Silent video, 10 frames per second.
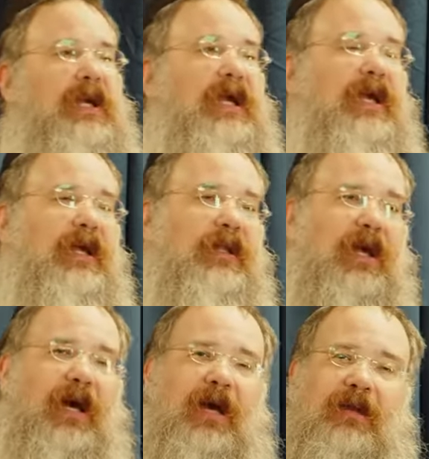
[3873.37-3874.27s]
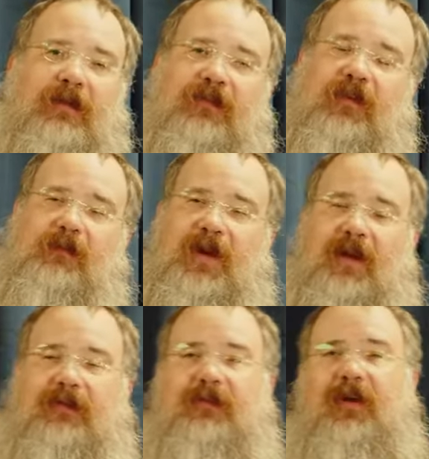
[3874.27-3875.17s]
And on
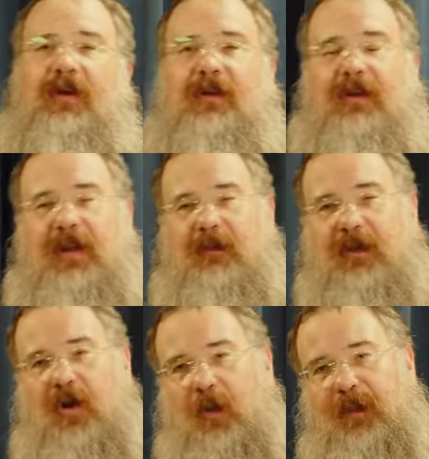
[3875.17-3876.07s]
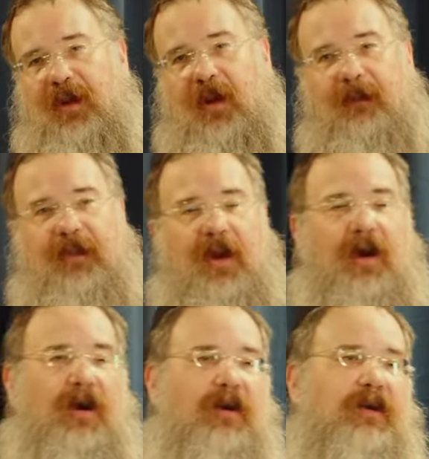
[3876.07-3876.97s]
Simchas Torah, they would open up the
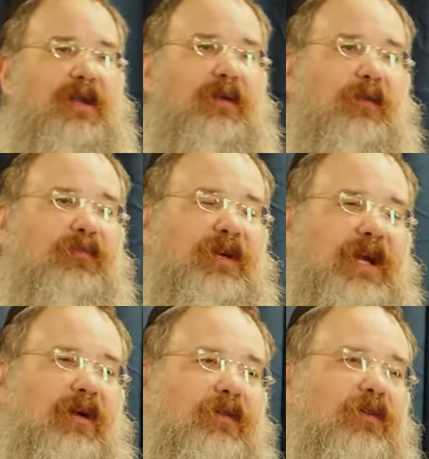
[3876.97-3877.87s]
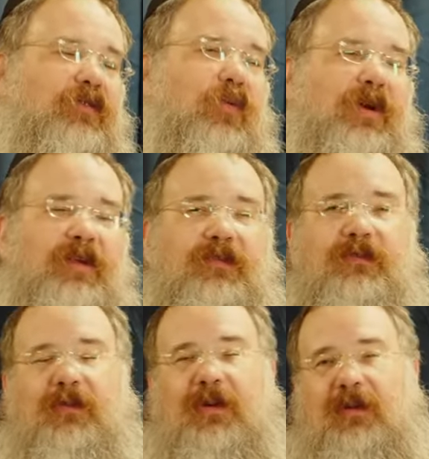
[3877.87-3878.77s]
ark and they would bring out all 20
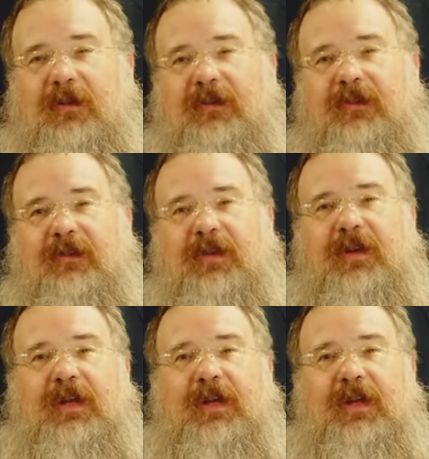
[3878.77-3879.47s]
scrolls.